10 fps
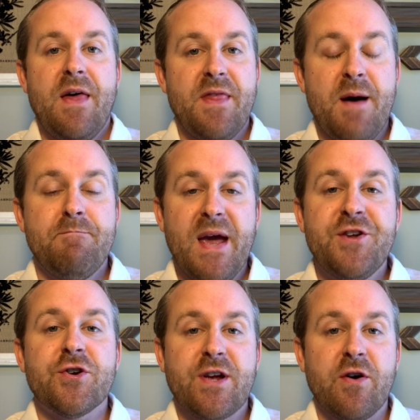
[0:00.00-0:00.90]
And that
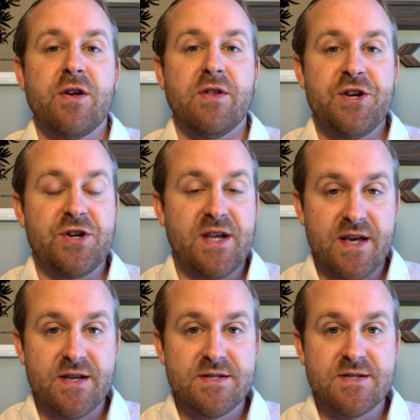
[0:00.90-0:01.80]
major calculation
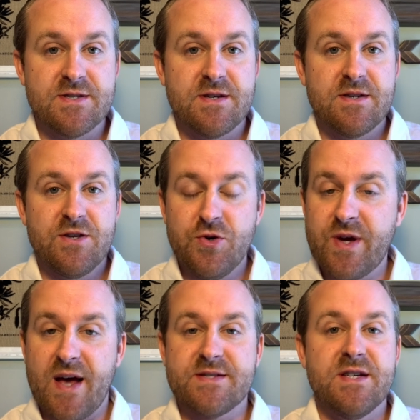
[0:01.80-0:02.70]
is, you
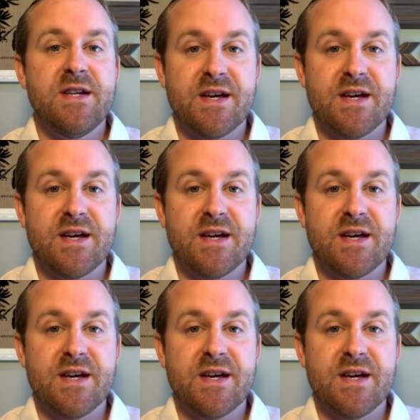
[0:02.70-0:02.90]
guessed it,